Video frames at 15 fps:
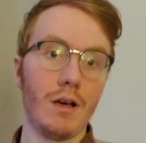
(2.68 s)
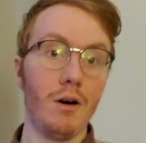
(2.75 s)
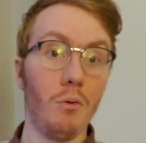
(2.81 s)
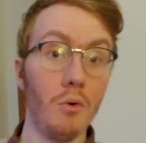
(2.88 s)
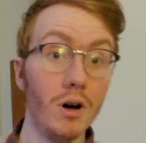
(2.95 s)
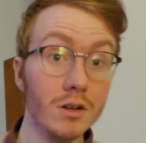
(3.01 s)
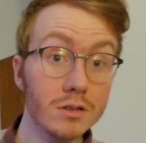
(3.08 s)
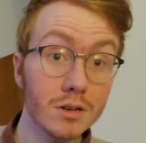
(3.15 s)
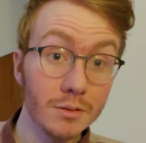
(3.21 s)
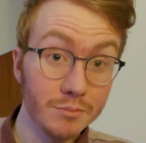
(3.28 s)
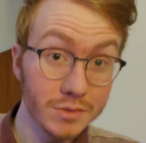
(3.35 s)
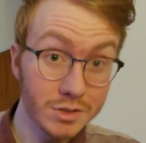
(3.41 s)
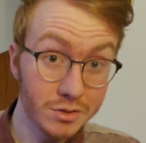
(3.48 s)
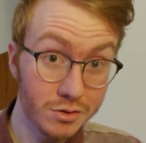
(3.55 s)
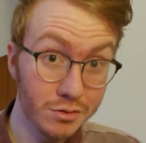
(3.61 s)

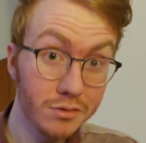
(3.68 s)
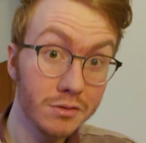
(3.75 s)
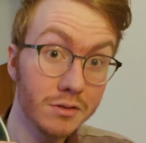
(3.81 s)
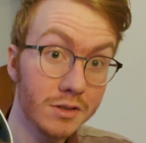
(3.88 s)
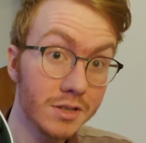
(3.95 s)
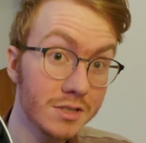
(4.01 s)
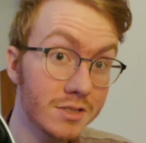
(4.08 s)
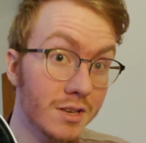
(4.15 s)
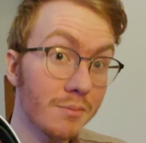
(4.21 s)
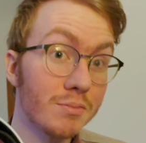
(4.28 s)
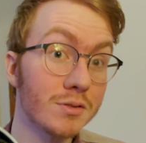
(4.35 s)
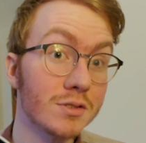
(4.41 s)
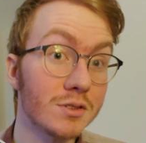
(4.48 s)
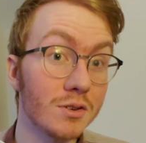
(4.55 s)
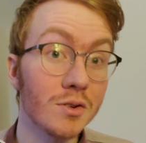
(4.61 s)
Welcome to this
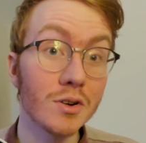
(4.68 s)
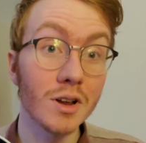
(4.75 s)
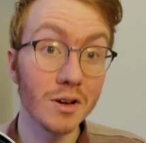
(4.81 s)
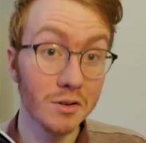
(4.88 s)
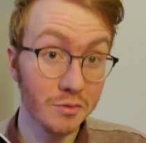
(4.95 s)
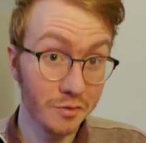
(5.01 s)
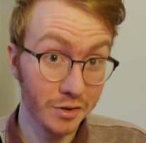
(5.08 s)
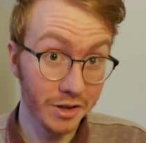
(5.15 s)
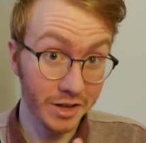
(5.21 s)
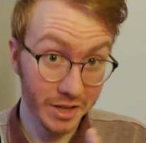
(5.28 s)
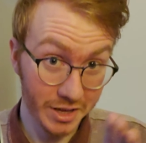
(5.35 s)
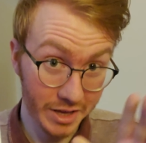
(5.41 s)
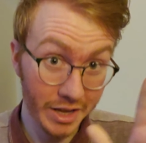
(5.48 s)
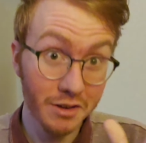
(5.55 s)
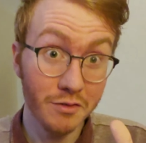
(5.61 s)
episode of
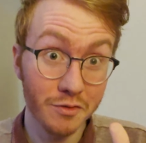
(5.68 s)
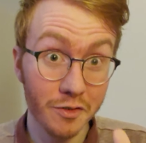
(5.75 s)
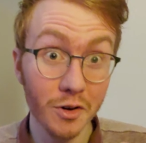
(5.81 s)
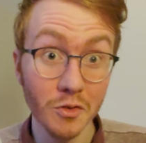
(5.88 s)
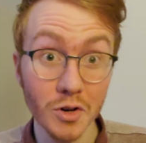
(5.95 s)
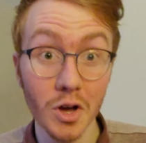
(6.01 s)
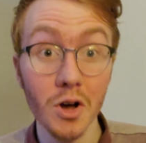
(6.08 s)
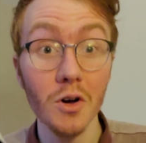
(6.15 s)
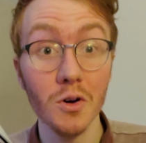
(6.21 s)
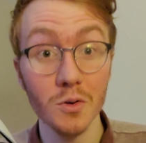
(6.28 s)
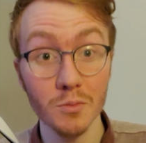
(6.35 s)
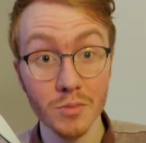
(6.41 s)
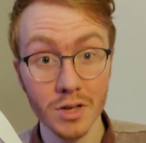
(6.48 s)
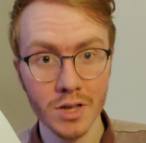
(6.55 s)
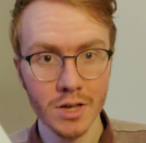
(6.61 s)
Headphone
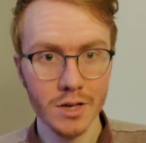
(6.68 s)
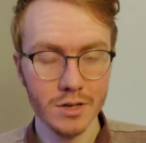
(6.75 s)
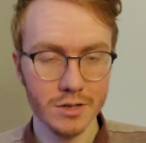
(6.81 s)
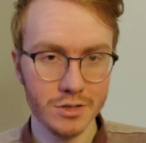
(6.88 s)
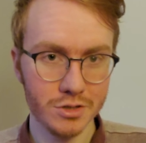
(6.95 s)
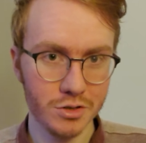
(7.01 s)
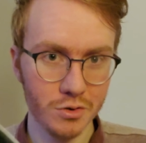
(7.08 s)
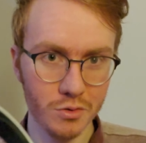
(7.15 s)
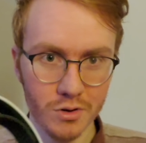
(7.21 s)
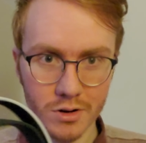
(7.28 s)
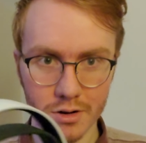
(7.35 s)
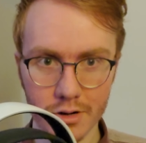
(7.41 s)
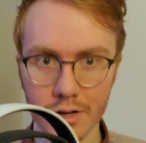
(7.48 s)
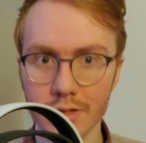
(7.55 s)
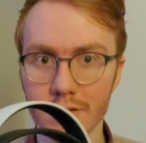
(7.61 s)
Home, the show
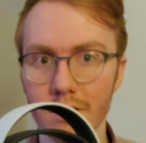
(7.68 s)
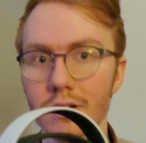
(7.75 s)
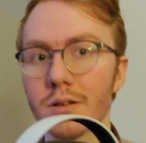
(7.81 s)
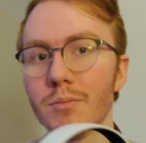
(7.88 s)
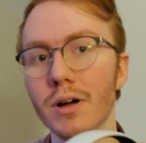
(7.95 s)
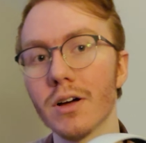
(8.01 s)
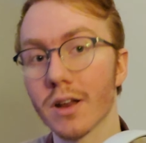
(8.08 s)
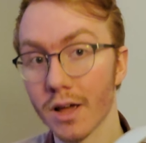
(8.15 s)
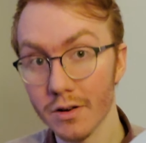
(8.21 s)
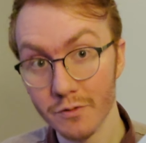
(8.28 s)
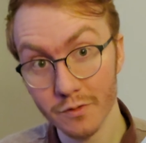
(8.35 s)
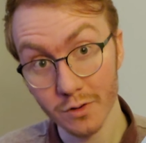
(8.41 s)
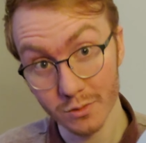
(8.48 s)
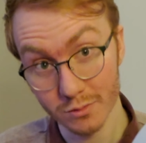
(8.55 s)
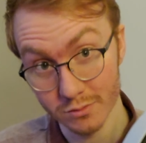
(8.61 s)
where I talk about
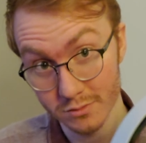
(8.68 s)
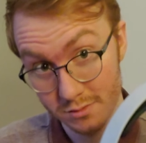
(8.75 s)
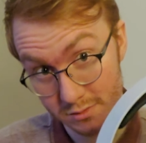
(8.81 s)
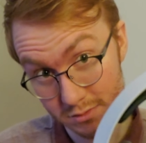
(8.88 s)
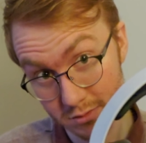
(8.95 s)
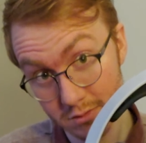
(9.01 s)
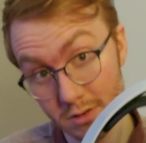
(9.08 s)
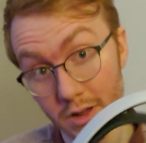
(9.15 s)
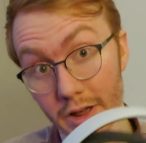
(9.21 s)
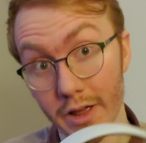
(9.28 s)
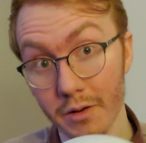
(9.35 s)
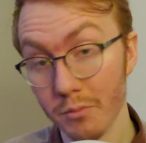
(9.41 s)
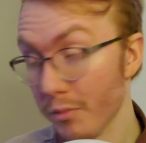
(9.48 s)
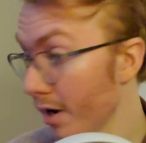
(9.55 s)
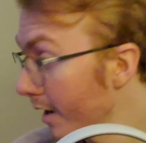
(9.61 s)
headphones
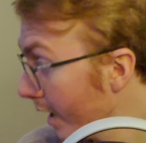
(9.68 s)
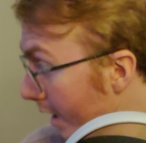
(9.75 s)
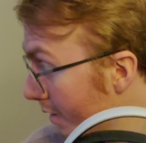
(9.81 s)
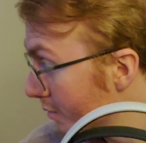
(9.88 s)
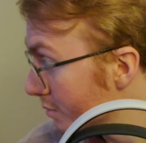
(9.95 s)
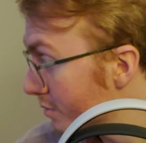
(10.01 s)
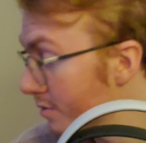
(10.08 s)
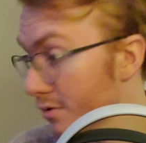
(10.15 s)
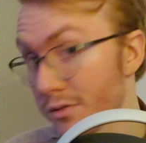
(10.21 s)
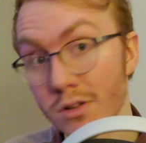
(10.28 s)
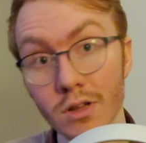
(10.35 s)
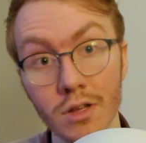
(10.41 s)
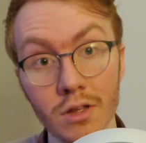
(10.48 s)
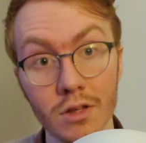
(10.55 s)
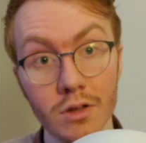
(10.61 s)
at my house,
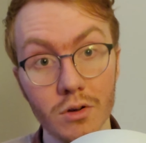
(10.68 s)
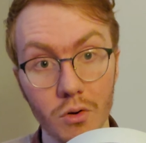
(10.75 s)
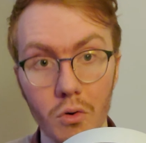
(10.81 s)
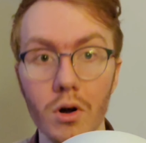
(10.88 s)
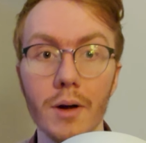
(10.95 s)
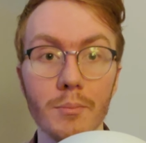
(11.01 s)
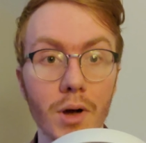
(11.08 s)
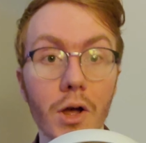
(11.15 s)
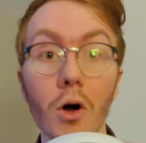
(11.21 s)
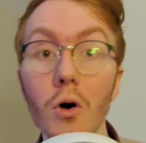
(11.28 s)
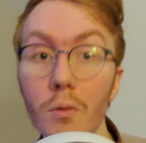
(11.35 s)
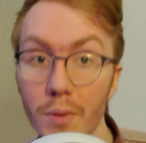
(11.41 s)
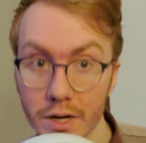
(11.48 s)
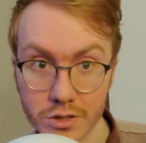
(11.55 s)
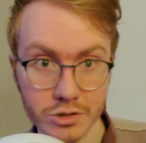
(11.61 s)
or at my
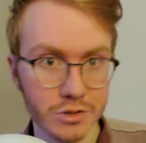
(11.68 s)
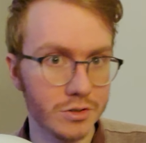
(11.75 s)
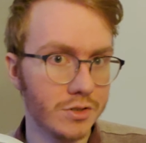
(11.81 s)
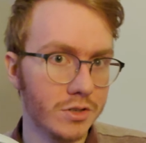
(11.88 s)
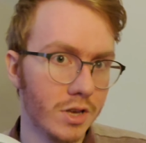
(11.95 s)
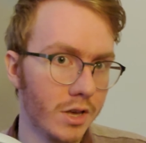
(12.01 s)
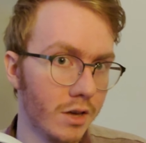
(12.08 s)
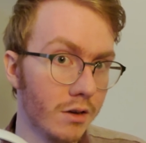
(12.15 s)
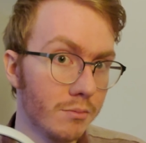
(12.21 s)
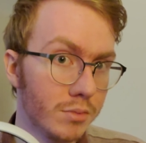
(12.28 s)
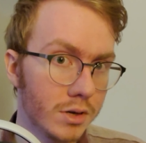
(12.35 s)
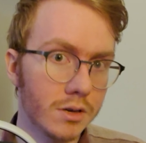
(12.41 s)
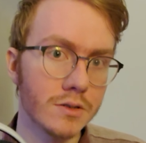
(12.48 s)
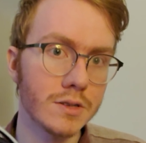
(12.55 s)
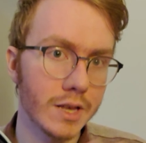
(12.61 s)
home, I should say,
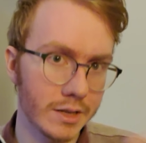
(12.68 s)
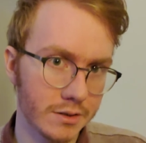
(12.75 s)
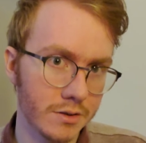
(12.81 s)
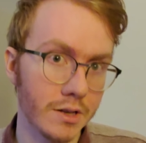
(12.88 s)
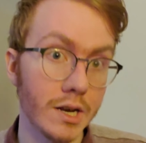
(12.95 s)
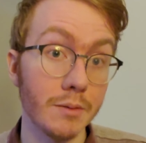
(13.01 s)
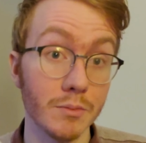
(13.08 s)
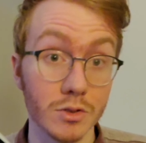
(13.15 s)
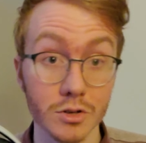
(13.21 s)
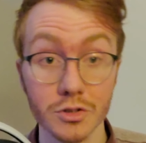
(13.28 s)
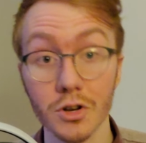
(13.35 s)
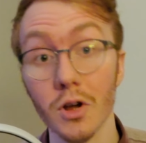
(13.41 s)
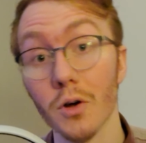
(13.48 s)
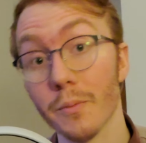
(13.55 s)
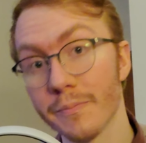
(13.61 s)
because that's the name of the
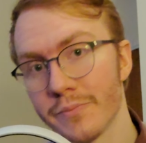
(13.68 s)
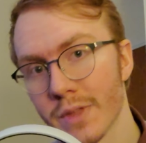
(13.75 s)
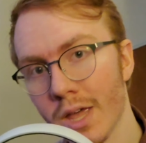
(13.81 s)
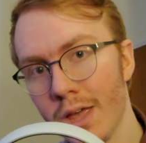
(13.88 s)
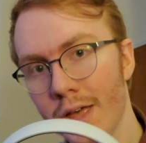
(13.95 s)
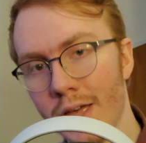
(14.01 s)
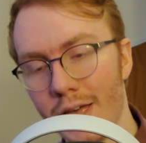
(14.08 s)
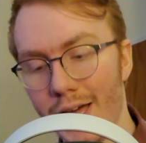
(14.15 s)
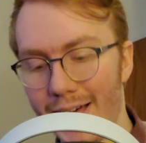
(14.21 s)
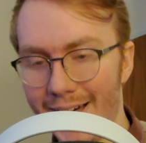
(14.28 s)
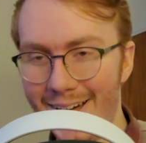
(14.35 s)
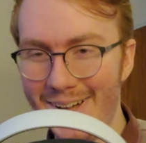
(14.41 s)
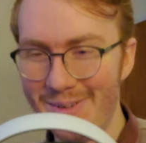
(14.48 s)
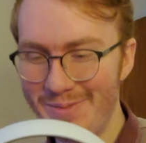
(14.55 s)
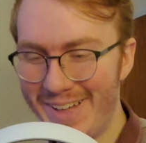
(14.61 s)
show.
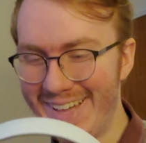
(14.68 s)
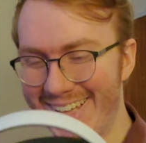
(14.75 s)
Um,